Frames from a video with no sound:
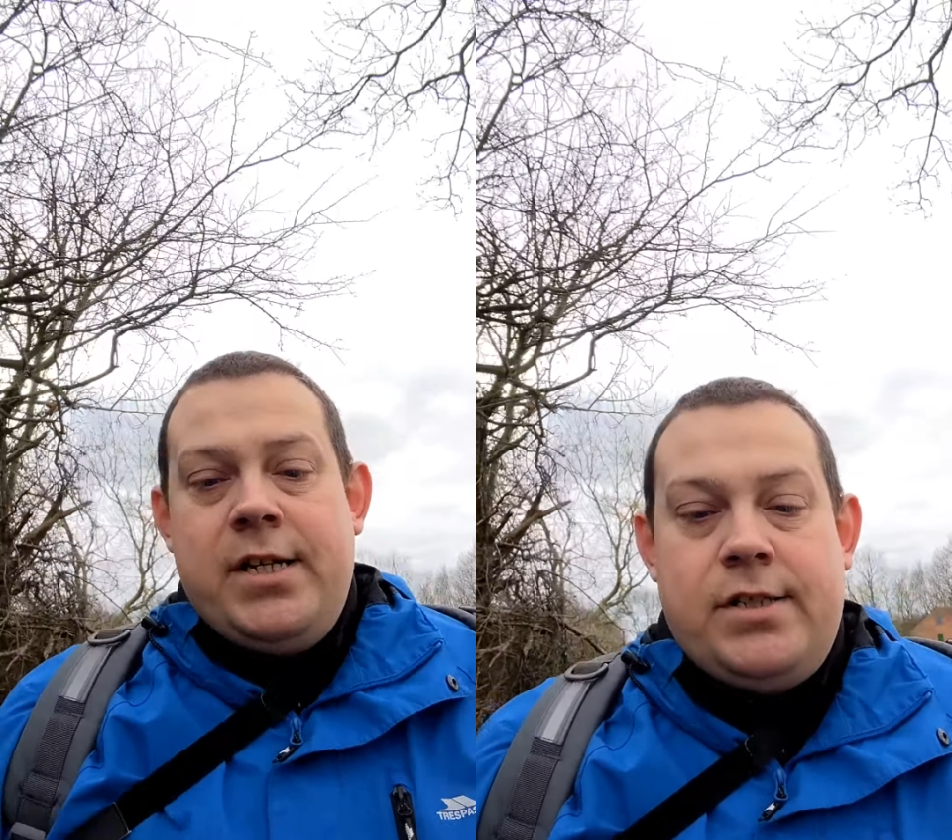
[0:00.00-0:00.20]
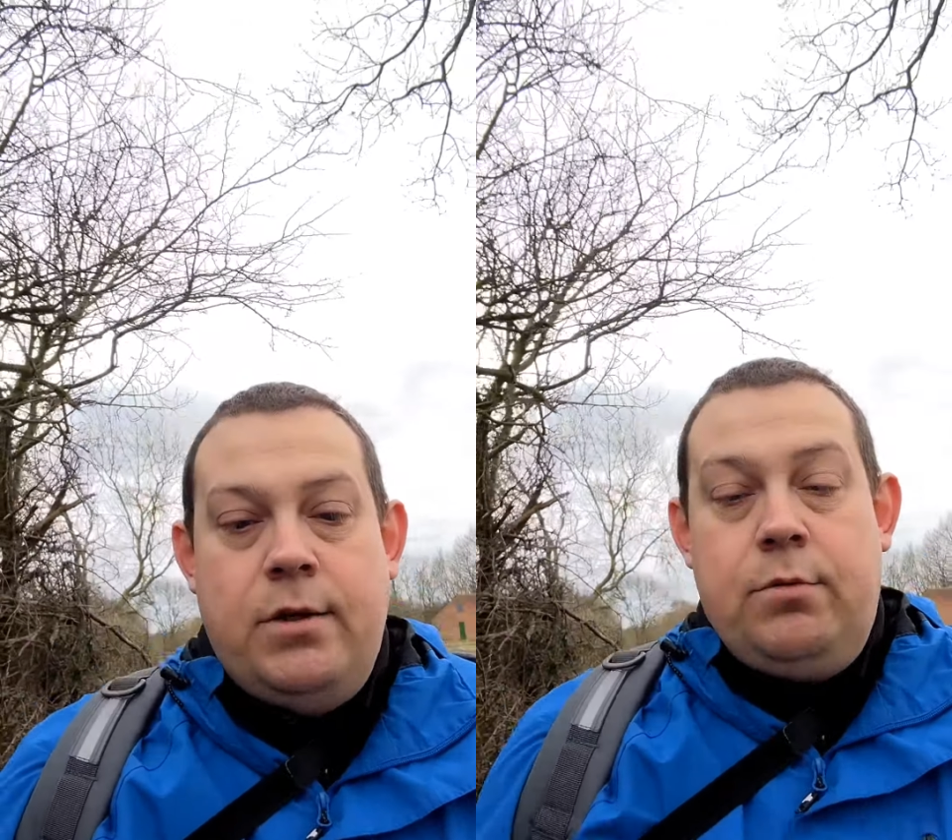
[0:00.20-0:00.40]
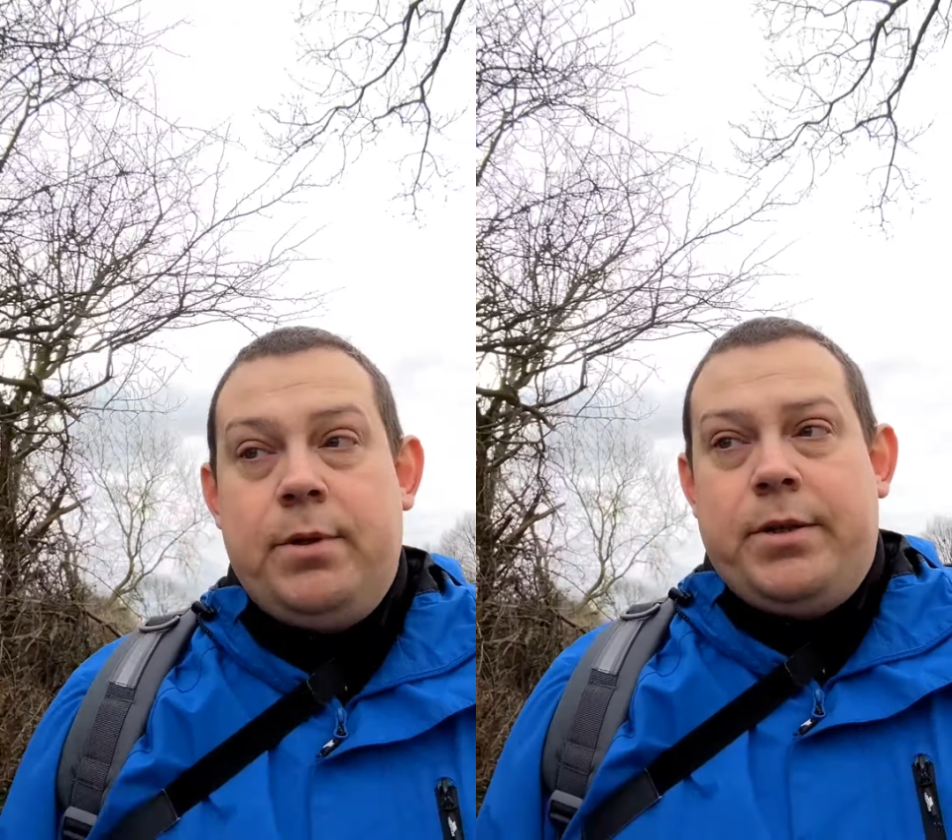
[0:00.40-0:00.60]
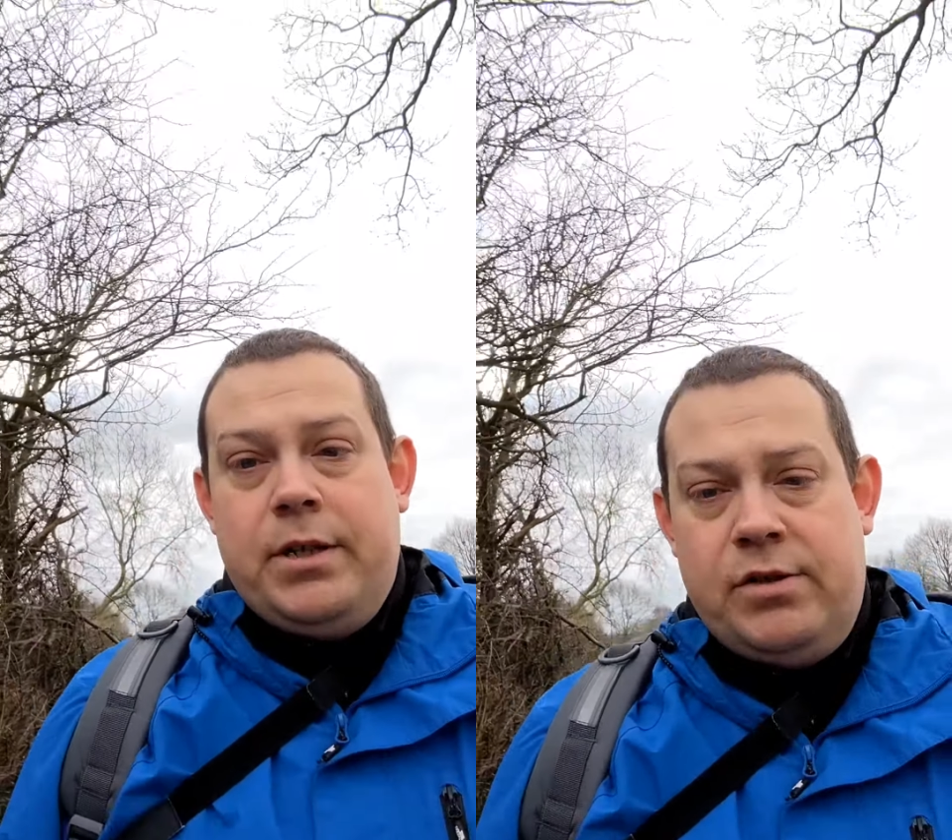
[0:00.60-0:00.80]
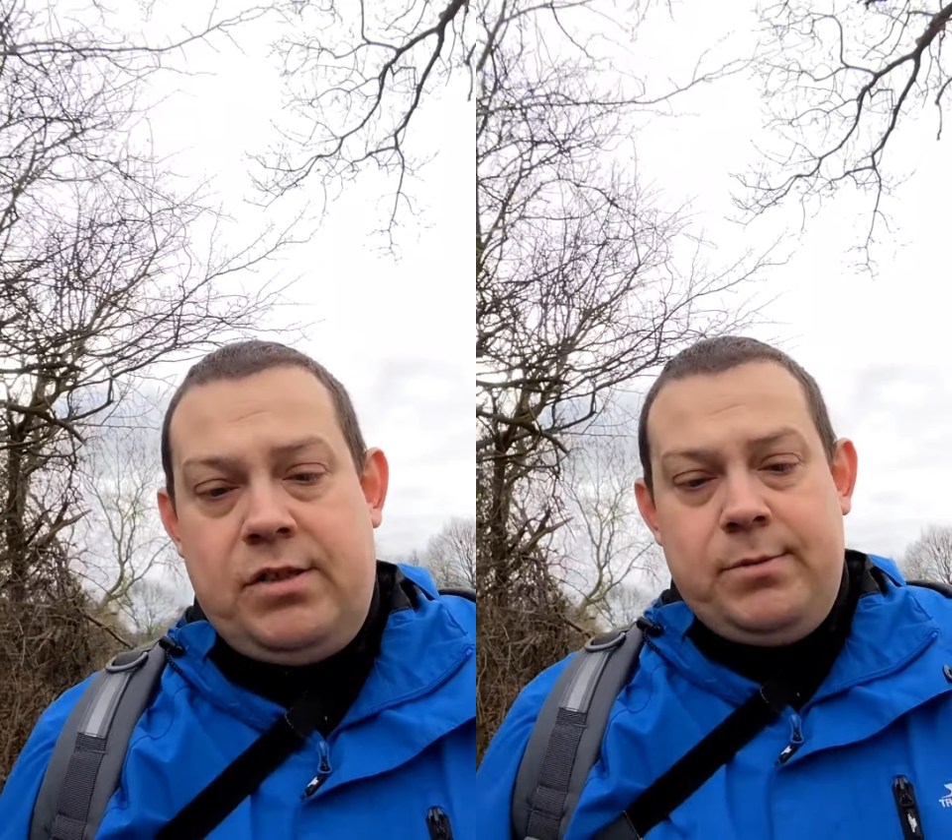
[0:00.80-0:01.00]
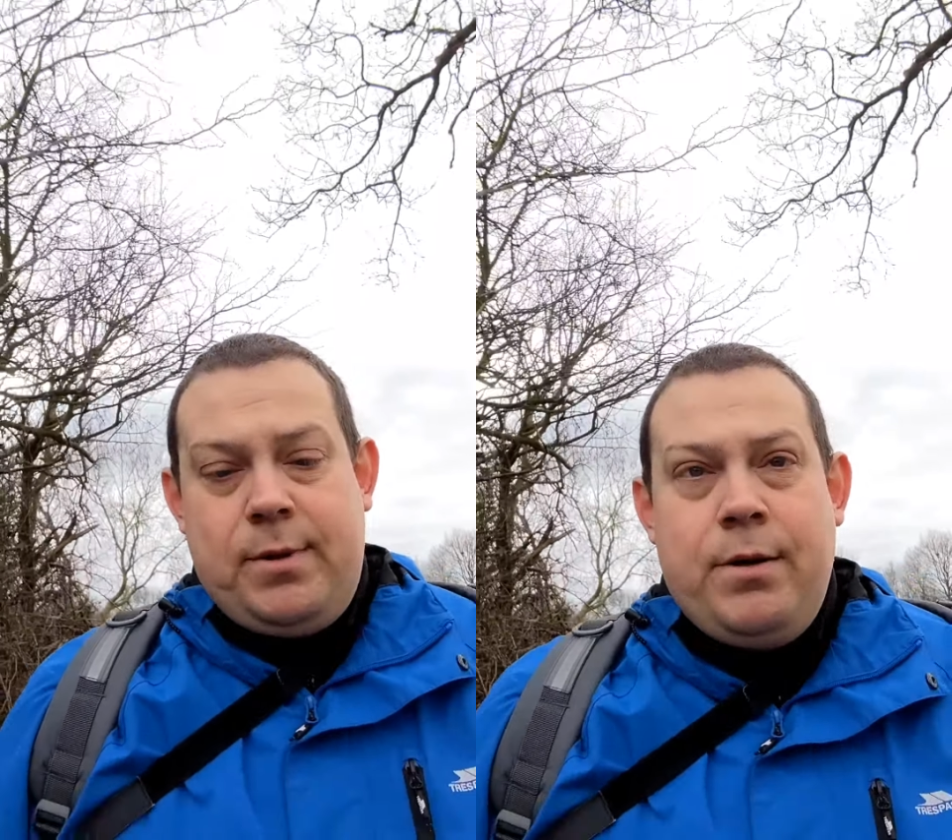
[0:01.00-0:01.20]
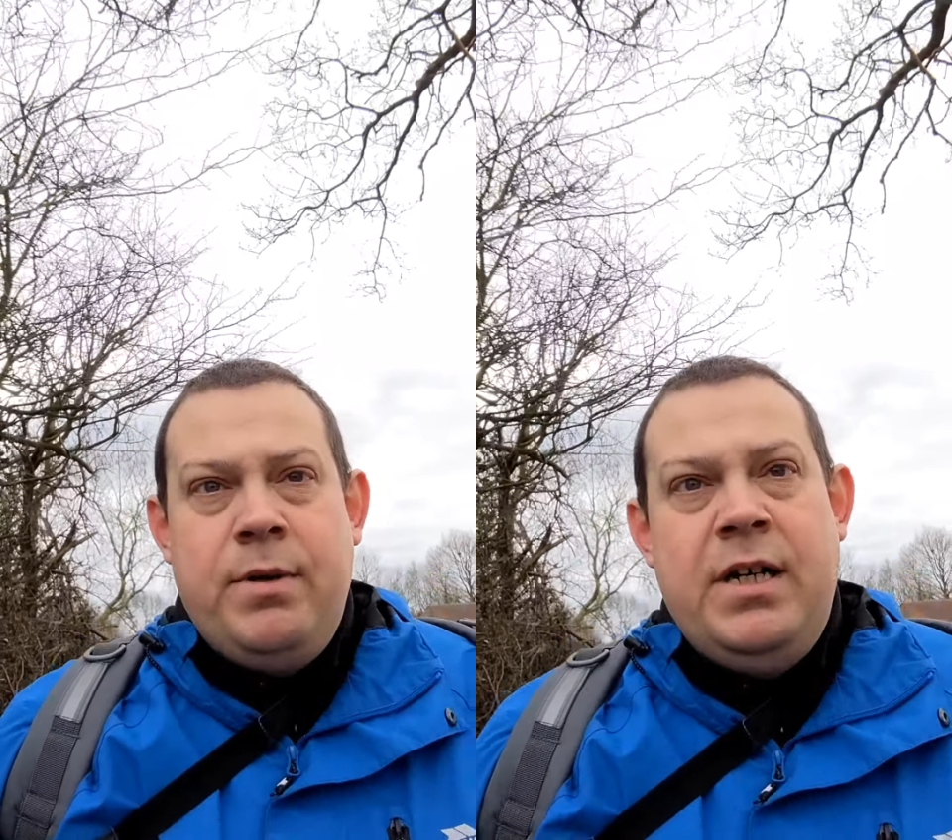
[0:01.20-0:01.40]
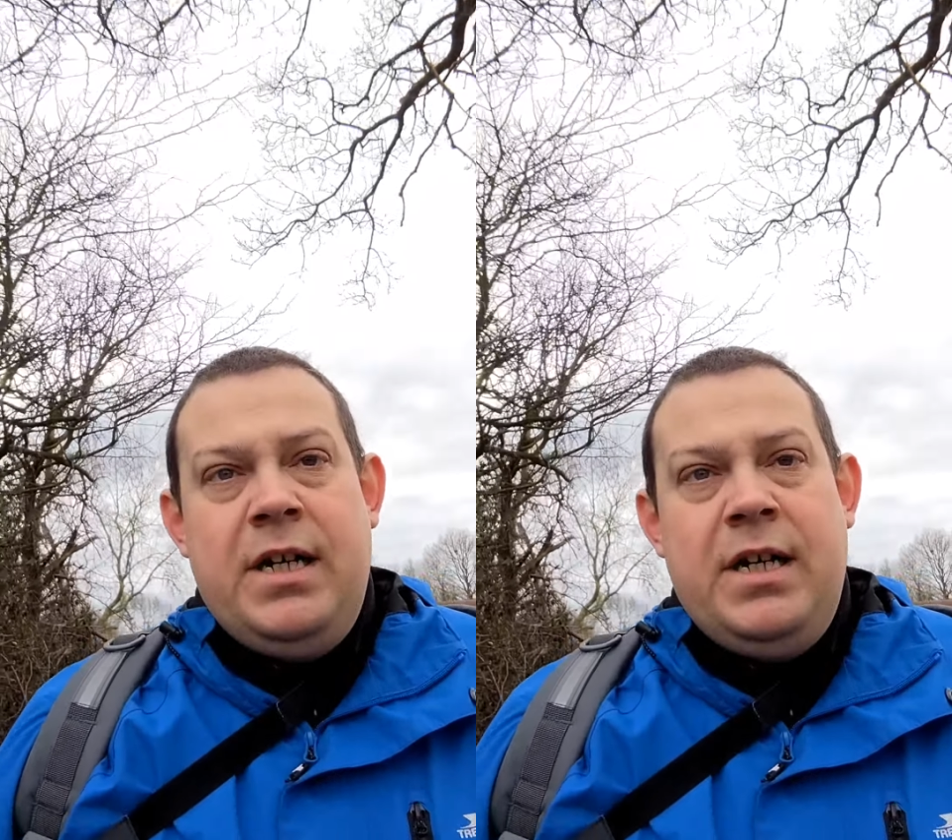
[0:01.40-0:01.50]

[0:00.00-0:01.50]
so we'll be doing Nottingham as well,